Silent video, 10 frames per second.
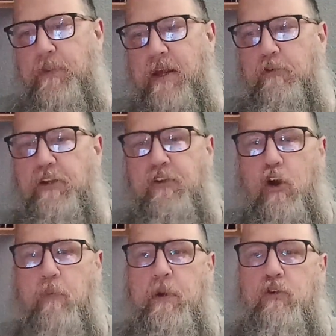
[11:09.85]
they were
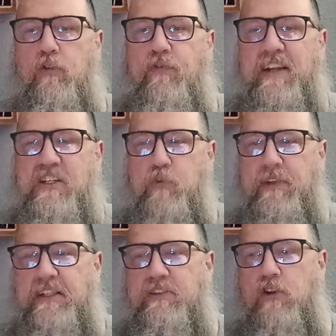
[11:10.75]
determined to finish
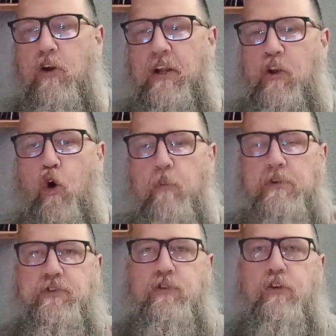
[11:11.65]
what they'd started
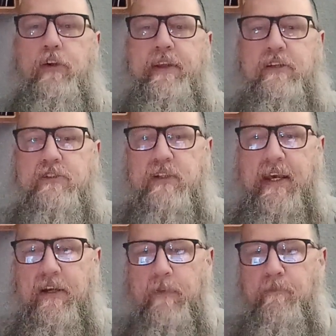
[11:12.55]
almost 30 years
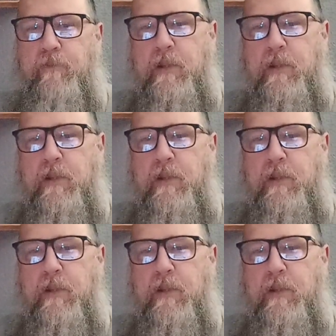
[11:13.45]
later.